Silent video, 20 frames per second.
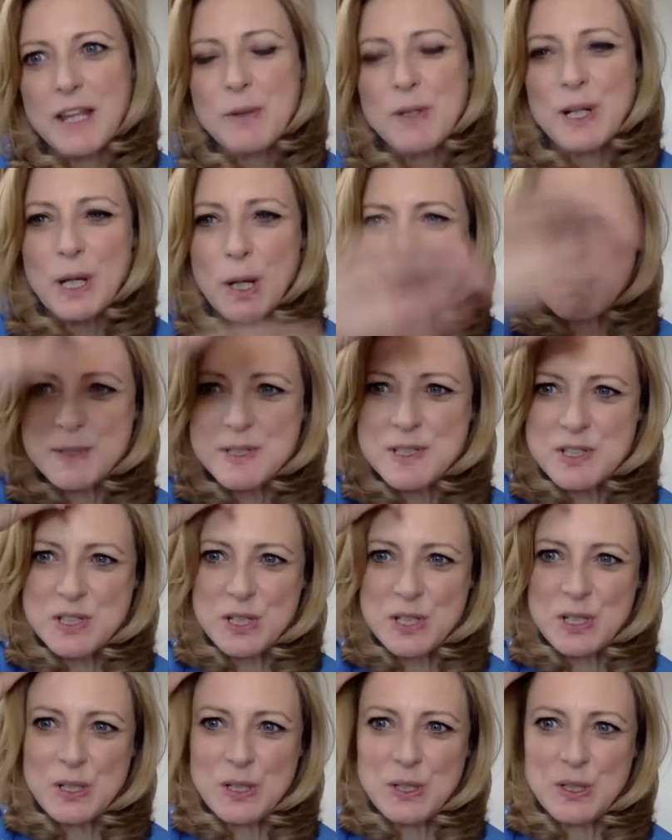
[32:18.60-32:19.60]
it comes
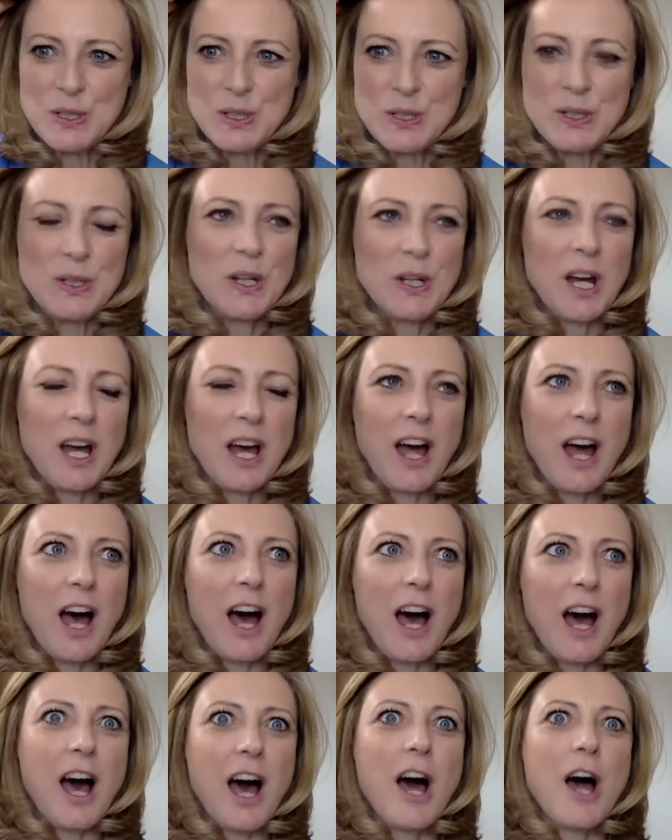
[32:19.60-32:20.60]
to
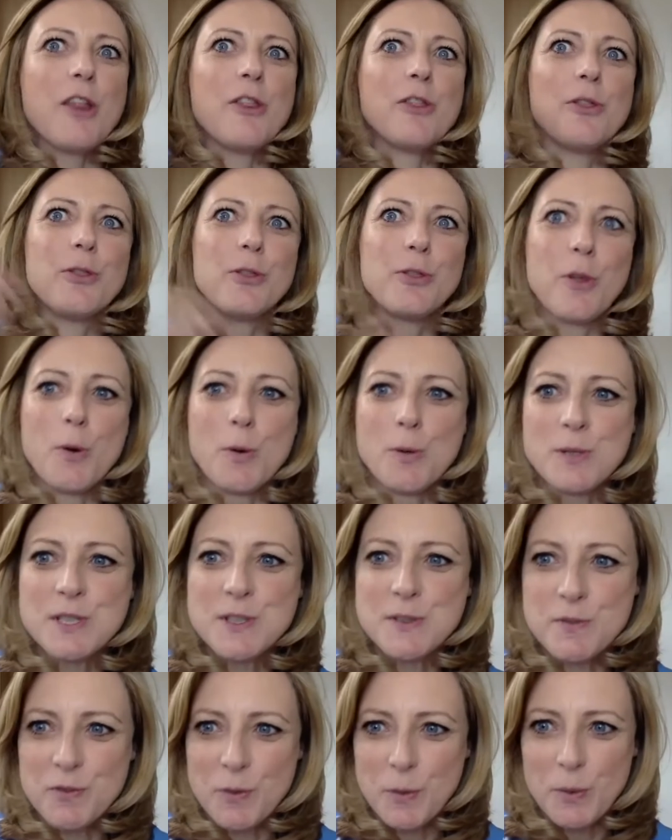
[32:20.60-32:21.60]
those
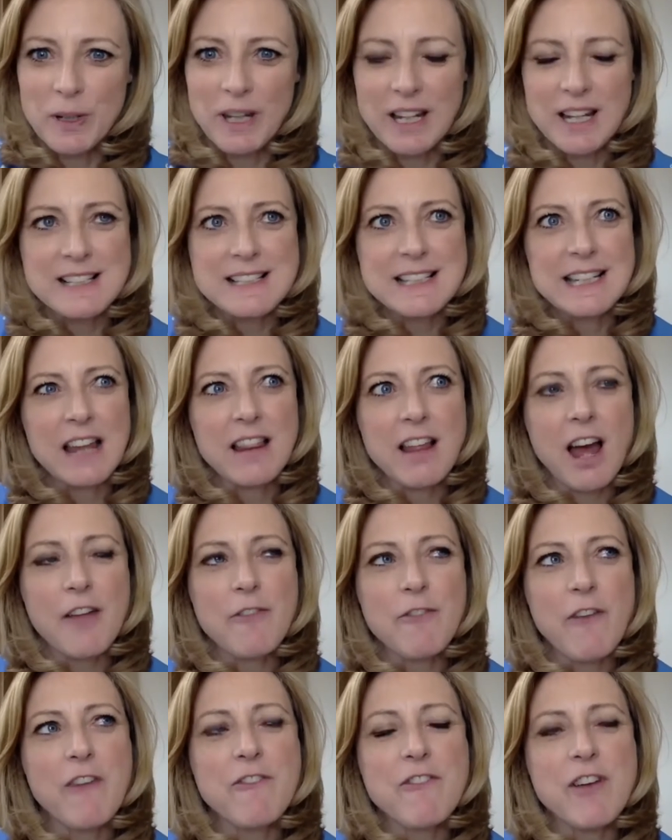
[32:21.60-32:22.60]
four getting together,
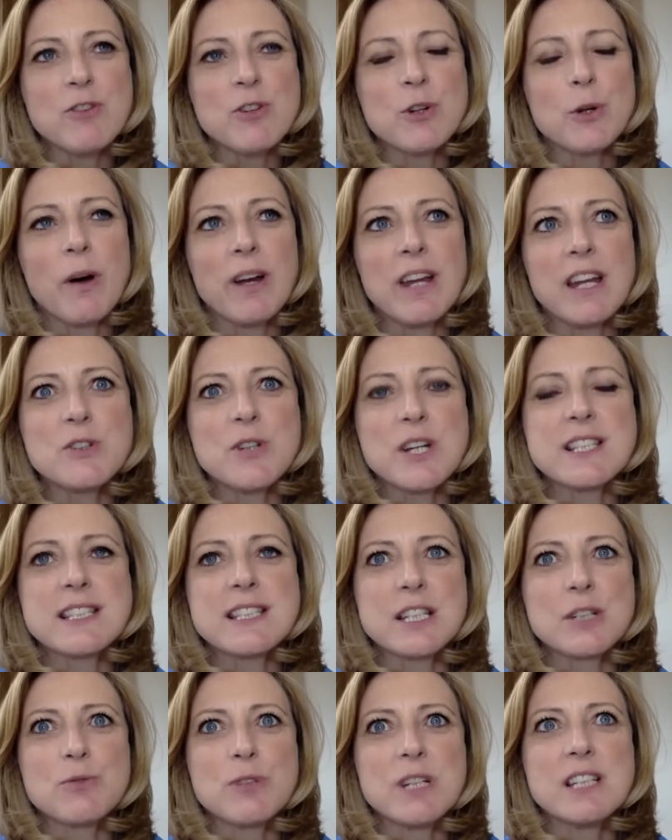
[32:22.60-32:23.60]
I found it quite
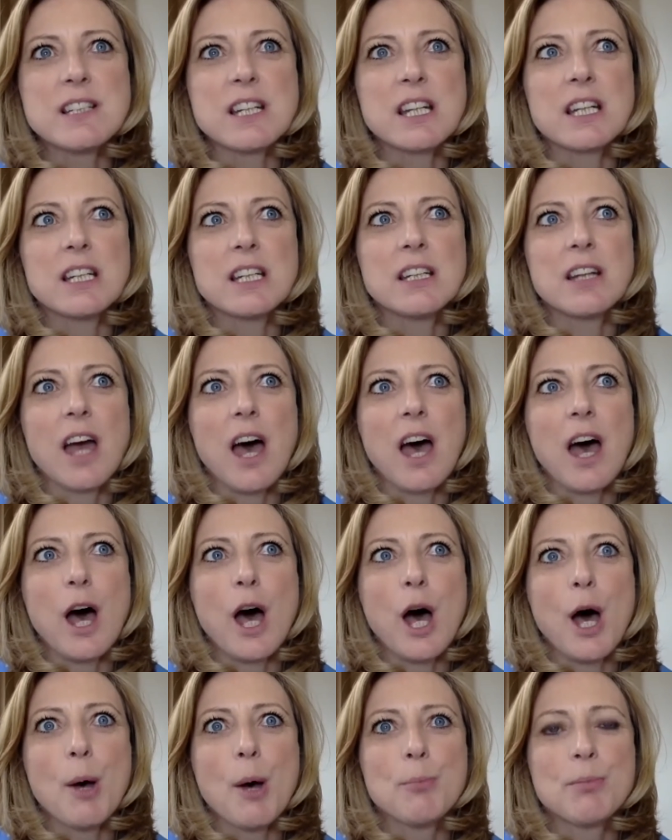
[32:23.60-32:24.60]
interesting reading
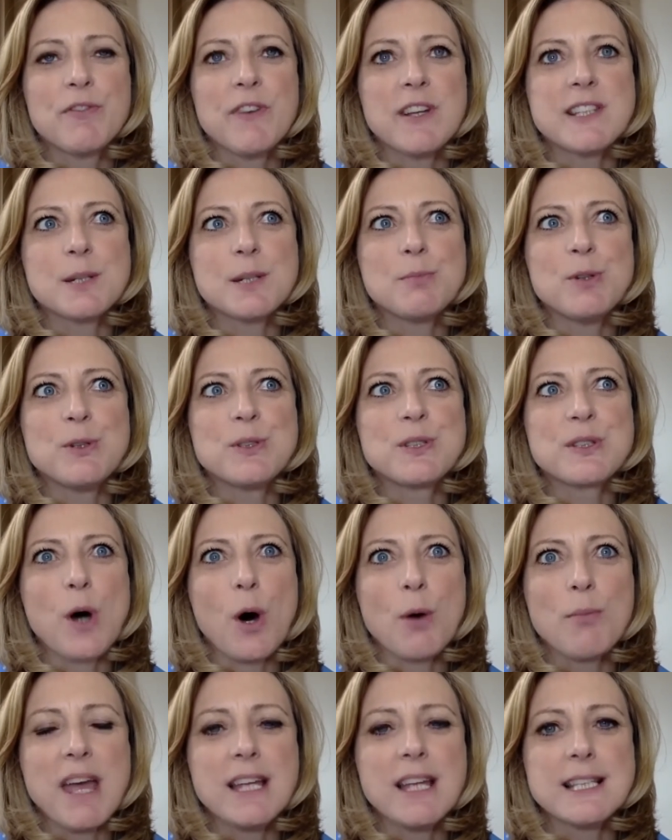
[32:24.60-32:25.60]
Professor Moon's
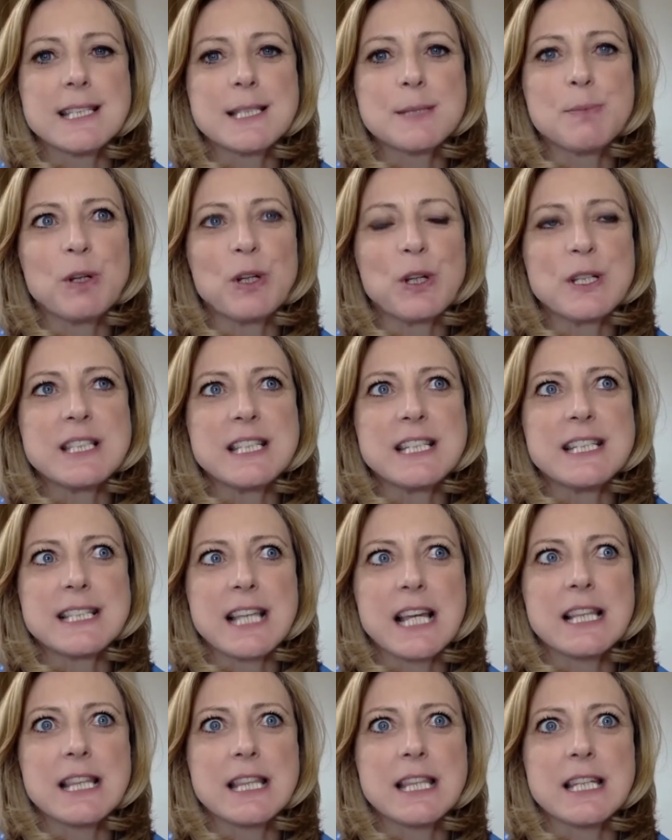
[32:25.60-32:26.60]
comments, because he
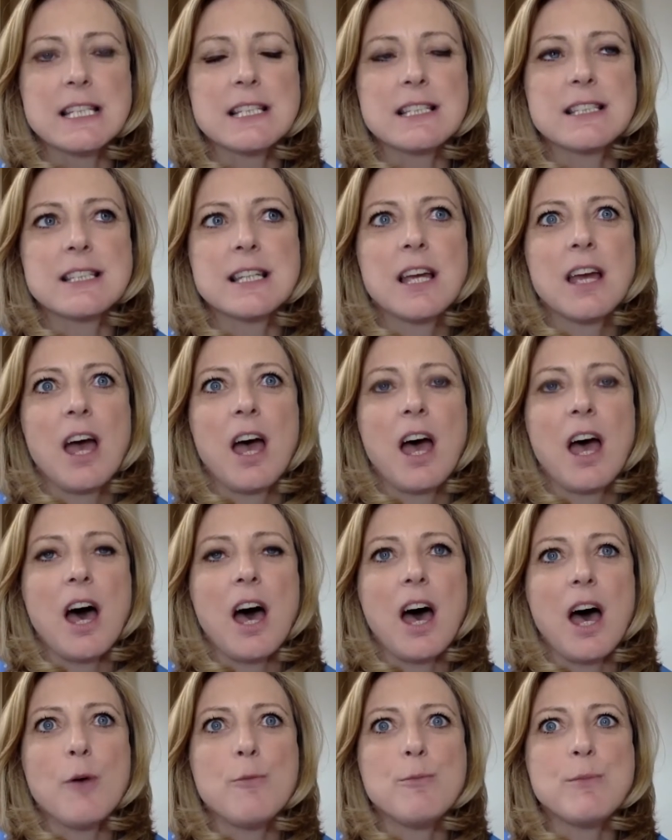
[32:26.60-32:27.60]
said
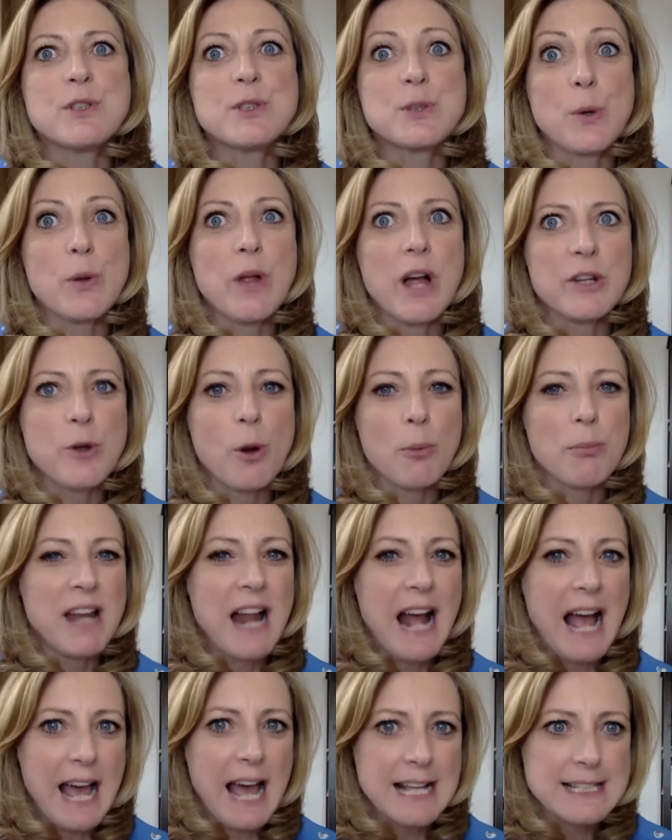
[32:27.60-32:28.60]
that Seoul had not been
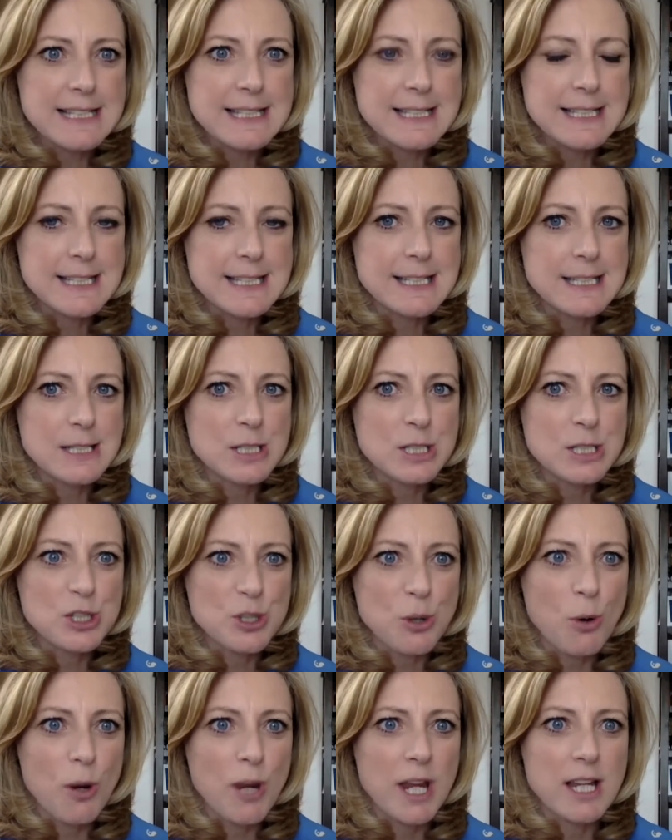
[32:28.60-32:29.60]
asked to
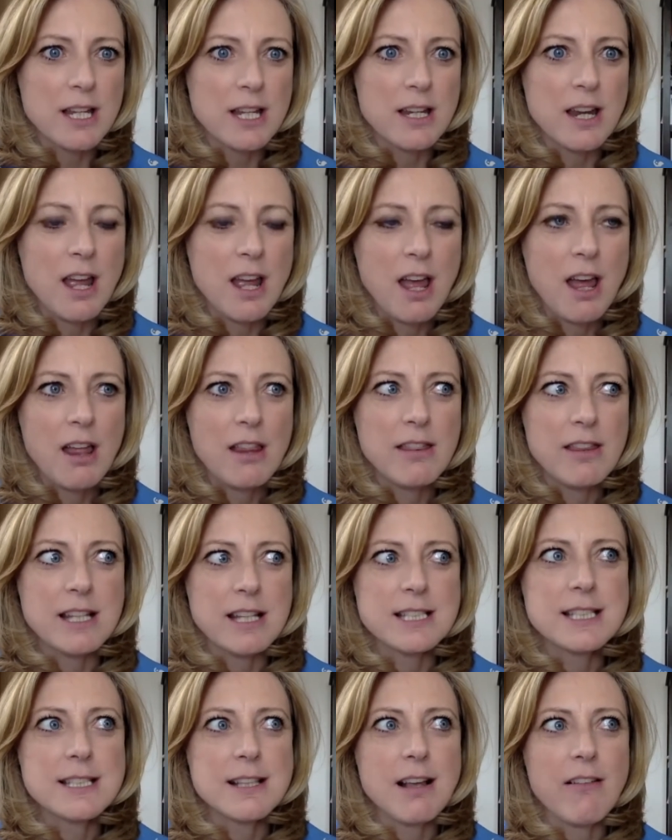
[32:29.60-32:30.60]
join
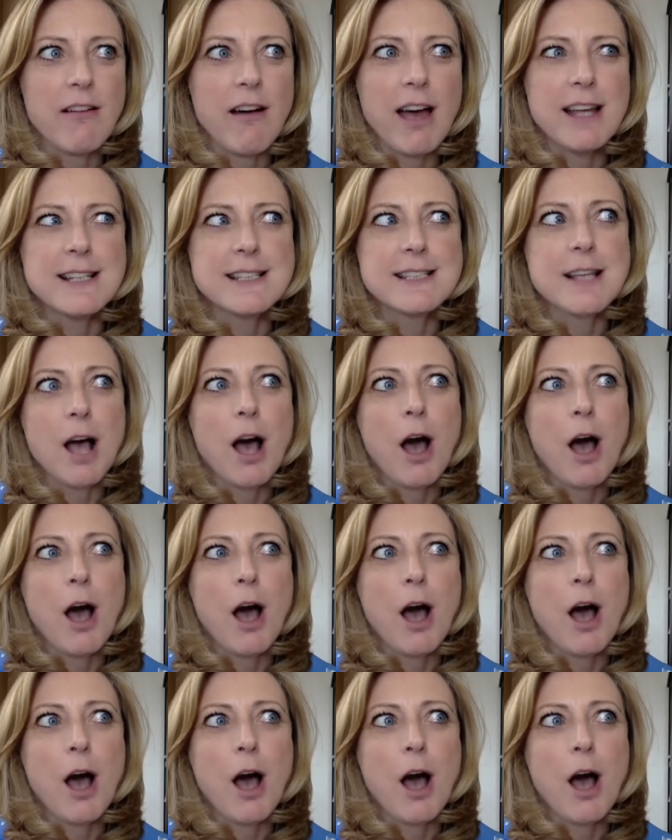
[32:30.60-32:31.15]
this alliance.